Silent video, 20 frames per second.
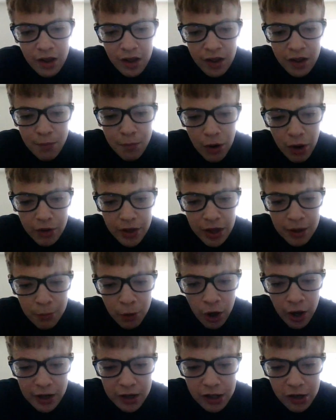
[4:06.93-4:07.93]

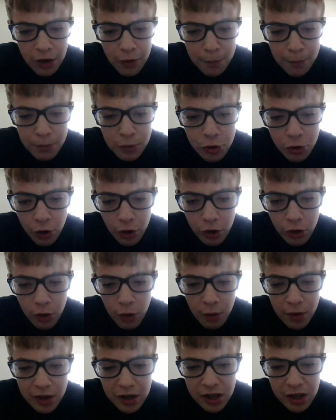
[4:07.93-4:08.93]
Pokemon. So
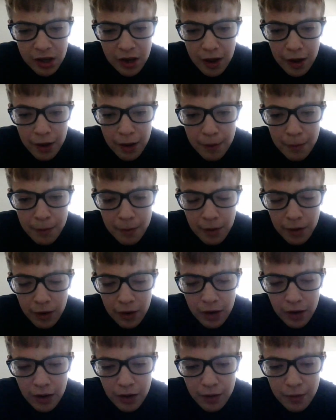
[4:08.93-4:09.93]
Torkoal is,
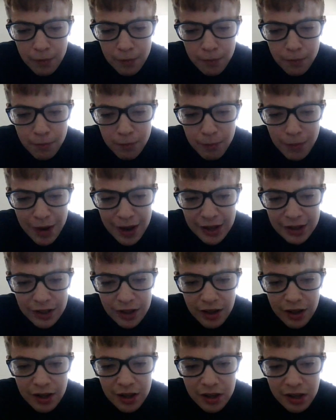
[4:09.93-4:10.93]

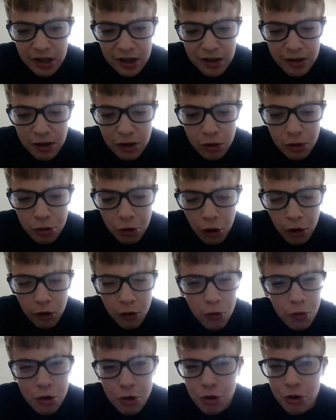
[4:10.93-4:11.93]
Mela is
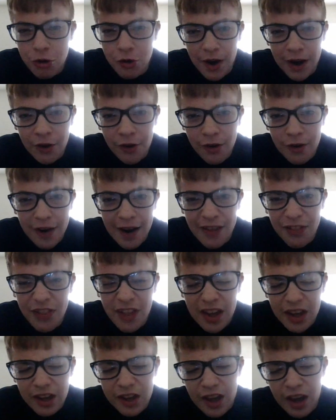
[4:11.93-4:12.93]
Torkoal's trainer, I
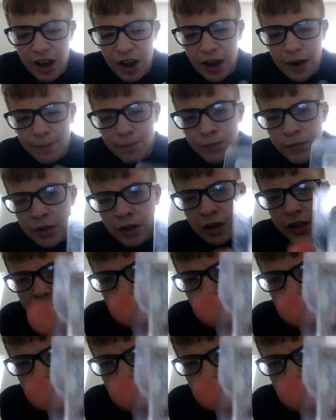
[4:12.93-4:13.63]
think. It's a